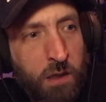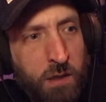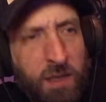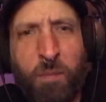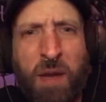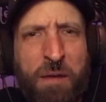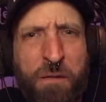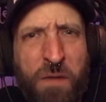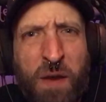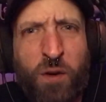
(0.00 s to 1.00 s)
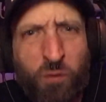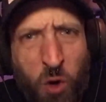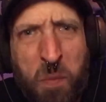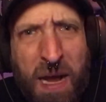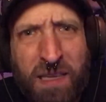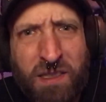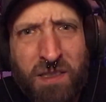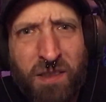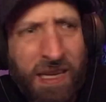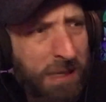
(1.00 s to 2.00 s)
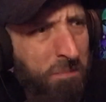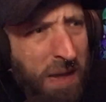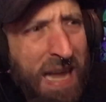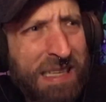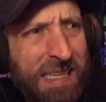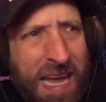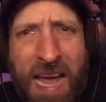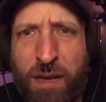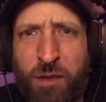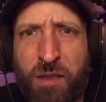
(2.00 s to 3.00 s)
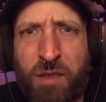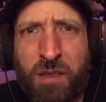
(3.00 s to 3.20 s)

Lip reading: Some of my favorite robots, like Mad Catter.